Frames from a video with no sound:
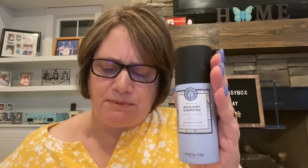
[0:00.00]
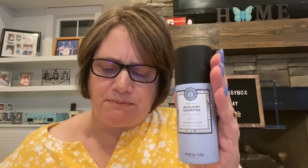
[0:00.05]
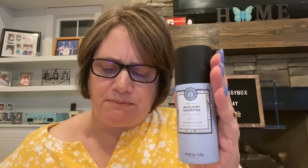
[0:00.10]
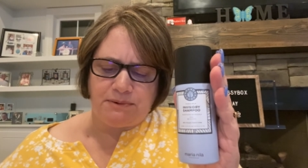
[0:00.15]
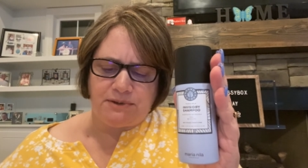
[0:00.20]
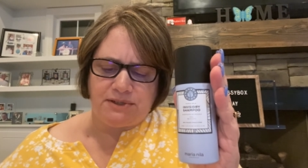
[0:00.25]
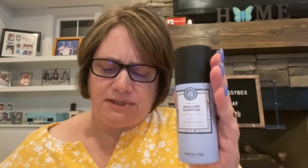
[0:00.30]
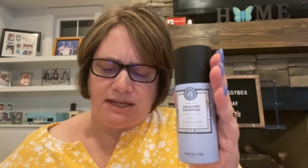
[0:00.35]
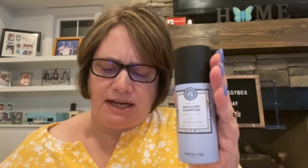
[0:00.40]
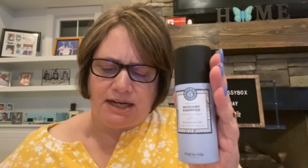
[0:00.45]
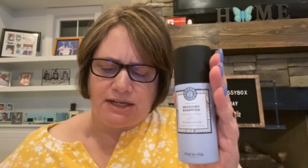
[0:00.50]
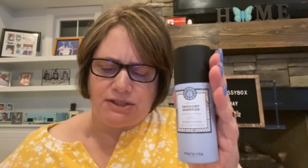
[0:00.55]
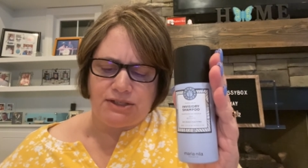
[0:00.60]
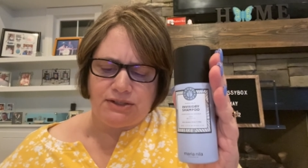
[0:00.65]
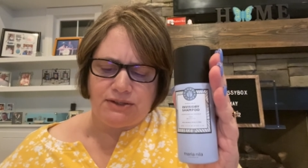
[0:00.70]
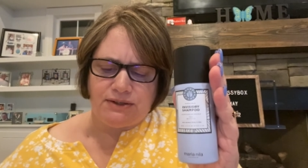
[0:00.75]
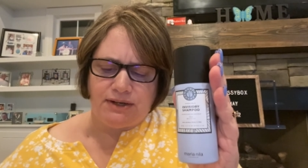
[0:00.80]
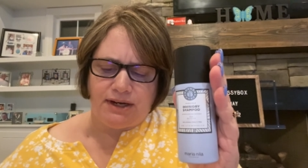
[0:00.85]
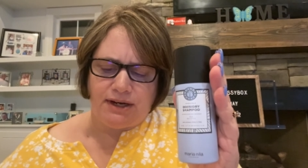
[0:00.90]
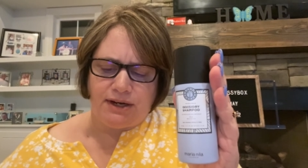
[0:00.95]
protect
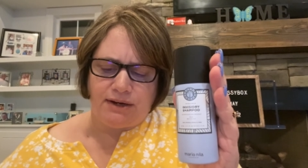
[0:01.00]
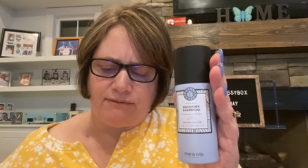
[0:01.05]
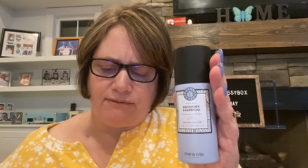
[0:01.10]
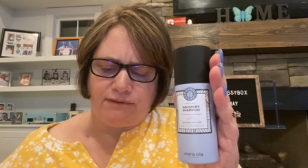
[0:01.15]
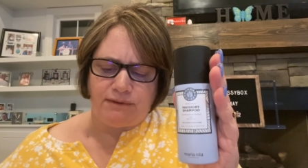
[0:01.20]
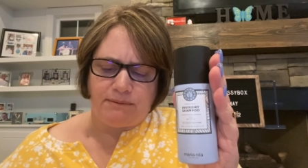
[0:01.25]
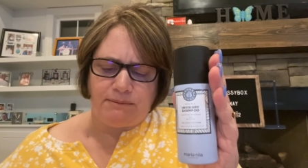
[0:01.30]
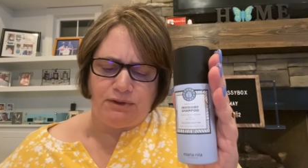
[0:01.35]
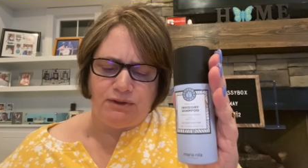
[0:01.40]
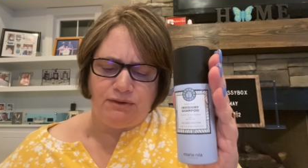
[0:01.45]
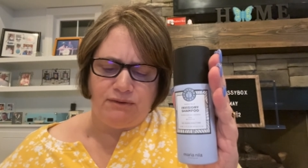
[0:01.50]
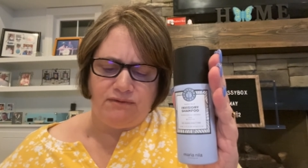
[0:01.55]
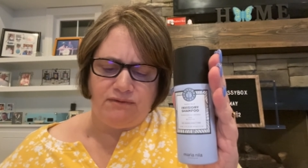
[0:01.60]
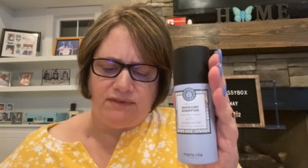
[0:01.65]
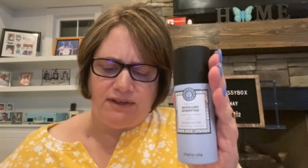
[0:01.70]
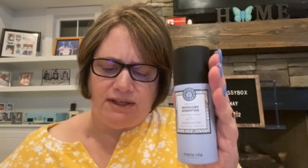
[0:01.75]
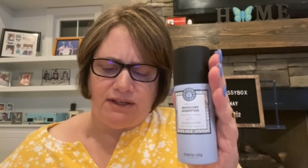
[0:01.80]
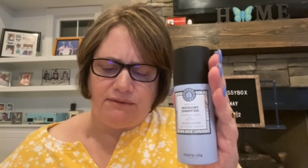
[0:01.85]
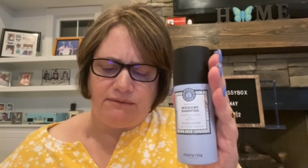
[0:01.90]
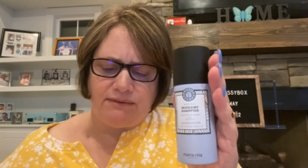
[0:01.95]
your hair from
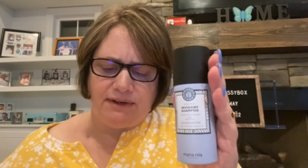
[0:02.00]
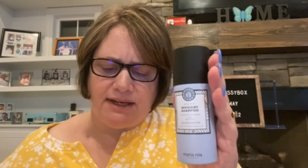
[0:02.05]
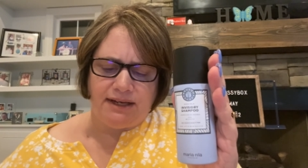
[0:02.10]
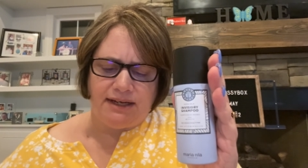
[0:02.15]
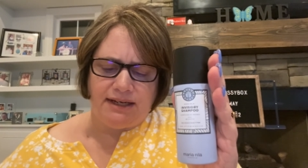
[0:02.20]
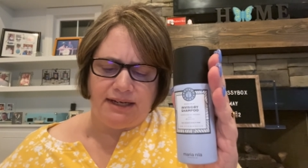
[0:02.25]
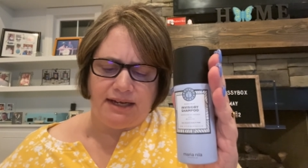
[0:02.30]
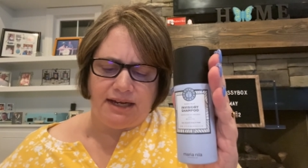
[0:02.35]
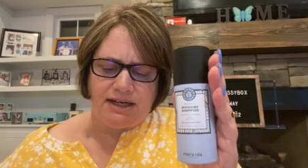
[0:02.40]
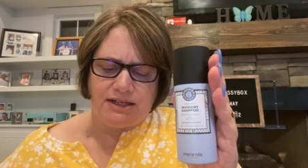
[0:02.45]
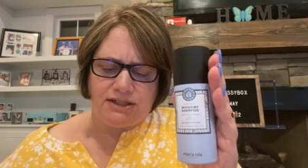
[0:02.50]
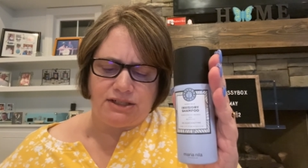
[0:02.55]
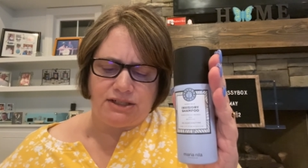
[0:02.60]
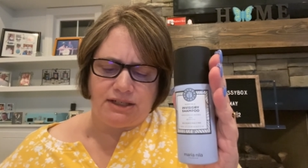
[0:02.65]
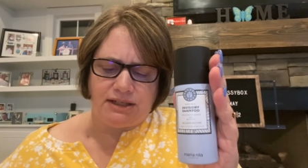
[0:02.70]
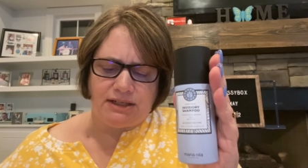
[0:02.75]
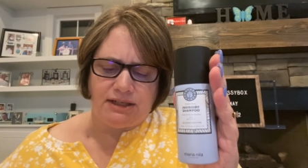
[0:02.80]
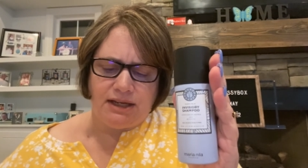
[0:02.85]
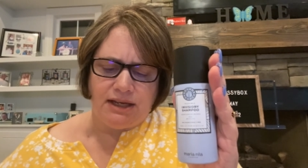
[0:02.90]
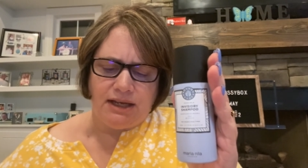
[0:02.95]
UV
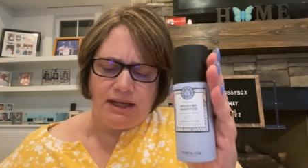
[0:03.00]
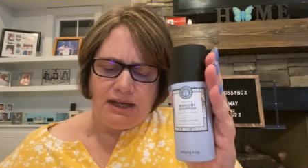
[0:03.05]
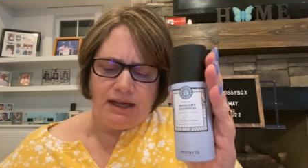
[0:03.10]
radiation,